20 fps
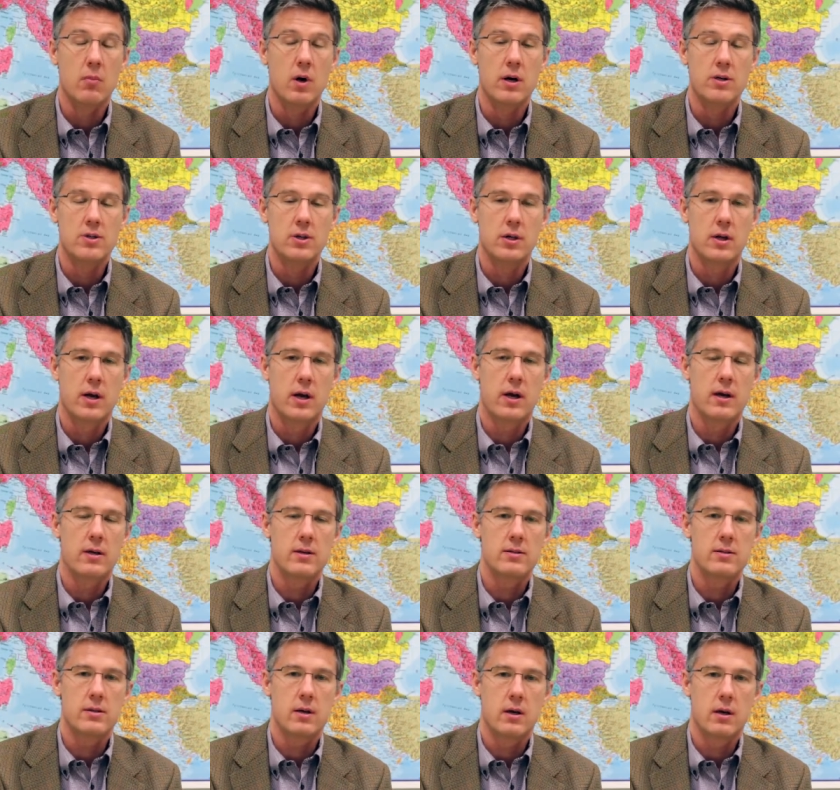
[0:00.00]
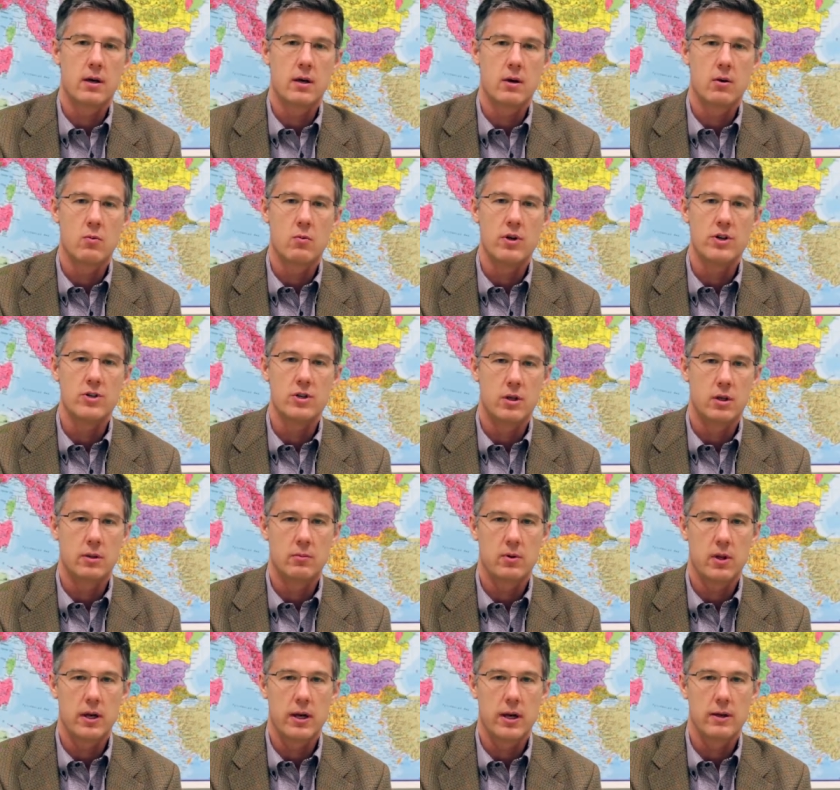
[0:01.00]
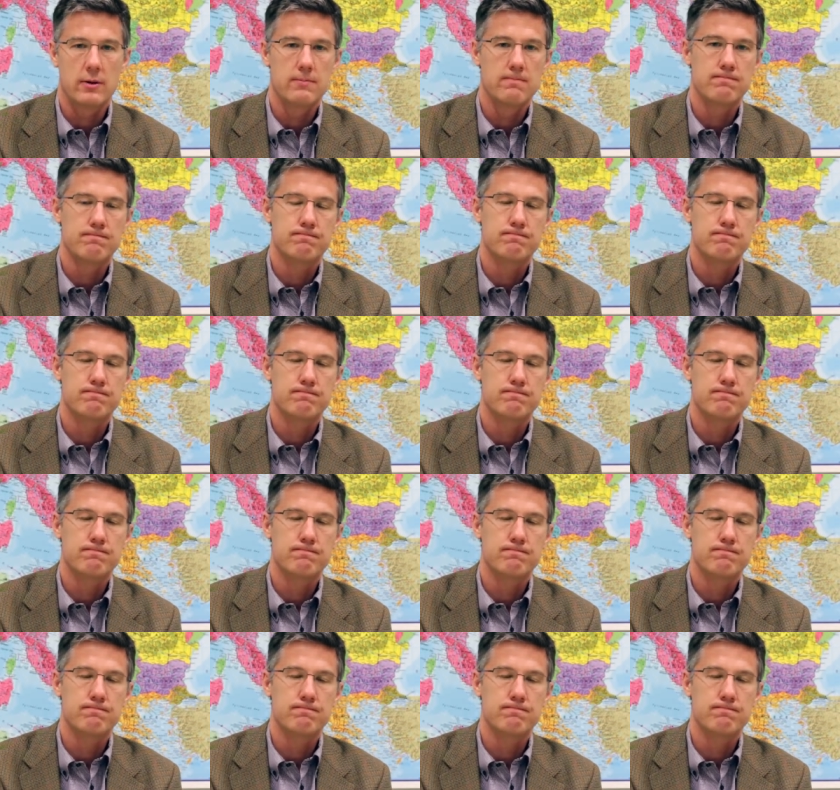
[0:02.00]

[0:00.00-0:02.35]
budget as originally planned.